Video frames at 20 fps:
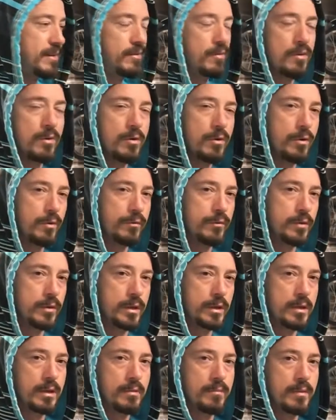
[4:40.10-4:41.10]
don't know if you
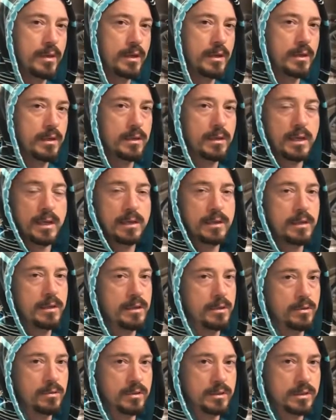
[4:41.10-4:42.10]
can make it any
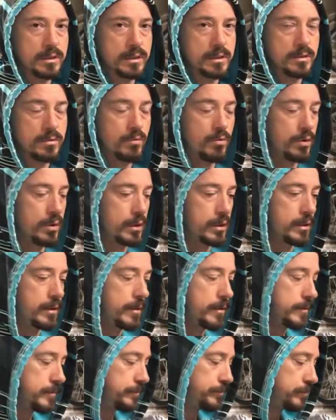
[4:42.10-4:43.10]
E36 work.
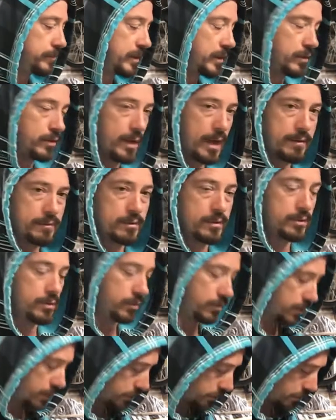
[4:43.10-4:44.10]
You have to do